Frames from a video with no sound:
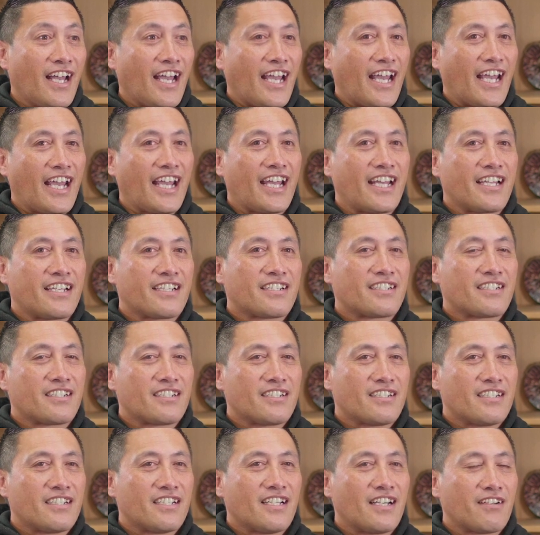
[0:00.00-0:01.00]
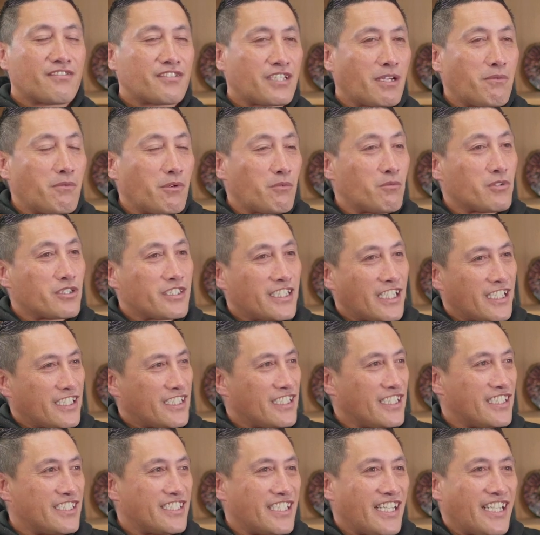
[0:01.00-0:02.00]
And if someone was
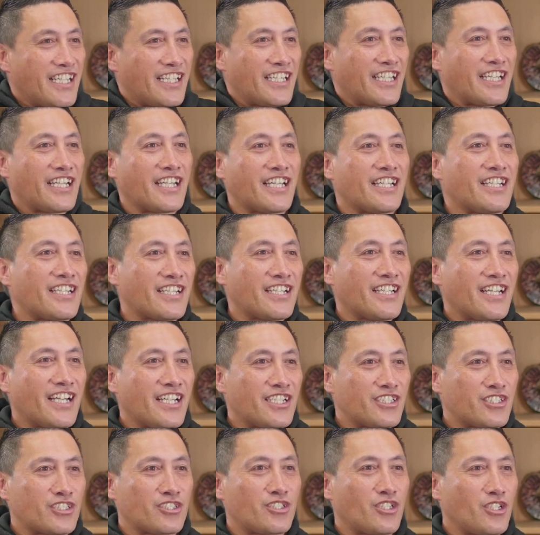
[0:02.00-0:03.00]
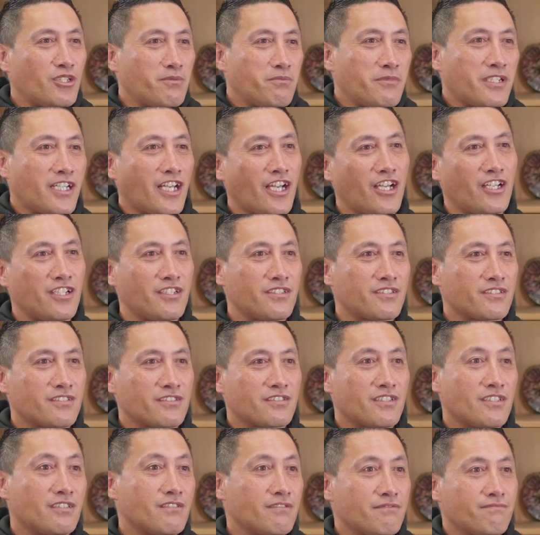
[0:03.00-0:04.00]
actually sitting there and just heard me go,
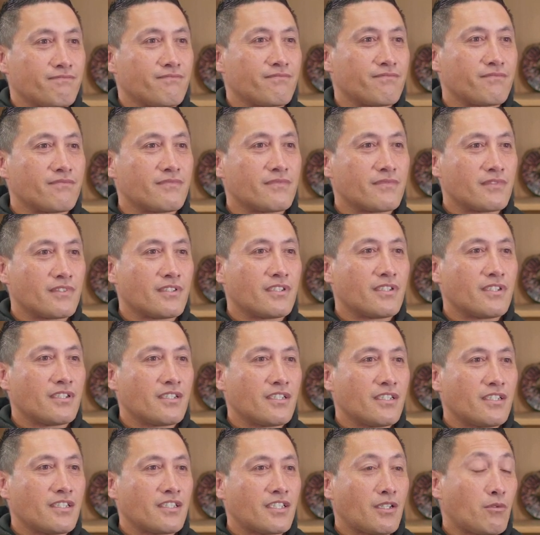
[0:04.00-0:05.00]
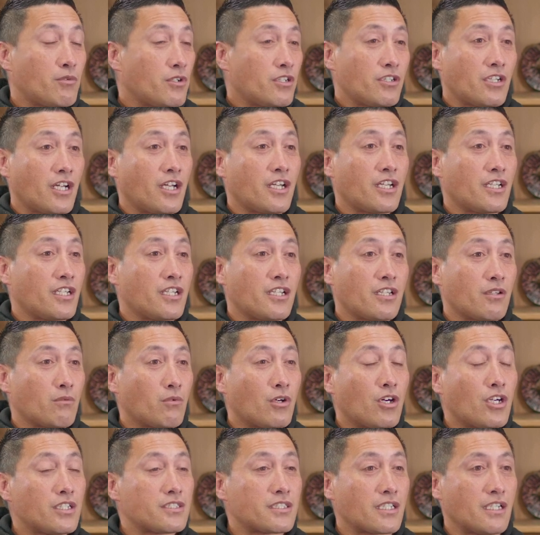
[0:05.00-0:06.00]
they wouldn't know any the
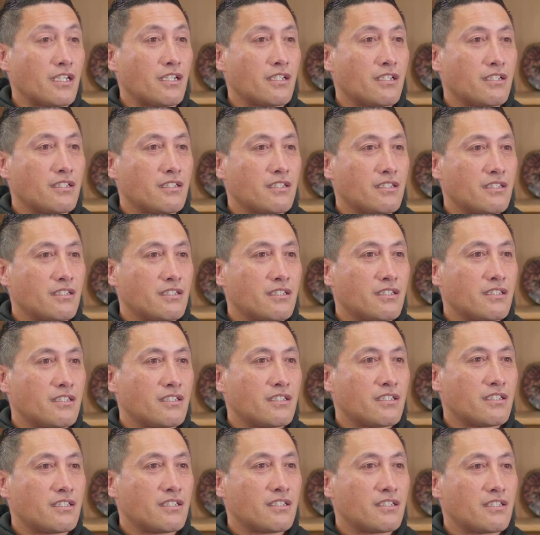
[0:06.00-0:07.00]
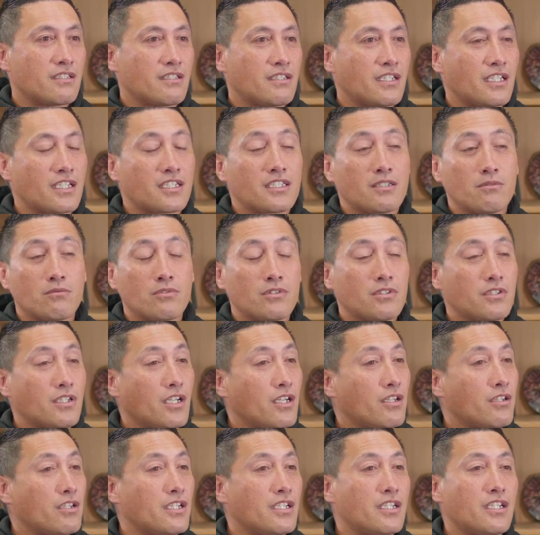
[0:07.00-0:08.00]
wiser. They actually wouldn't
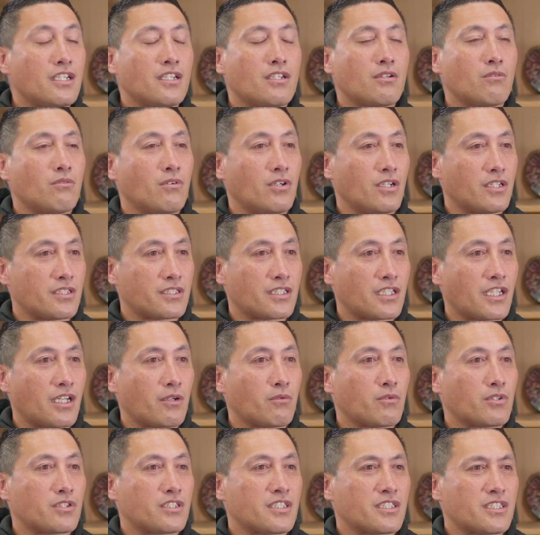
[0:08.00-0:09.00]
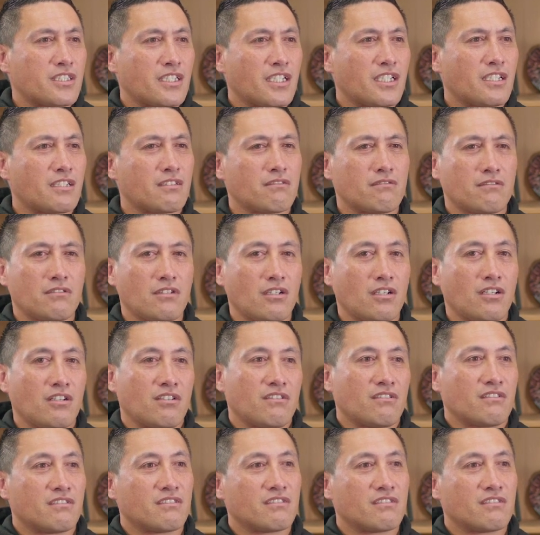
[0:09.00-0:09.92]
know any the wiser. They would just think, oh.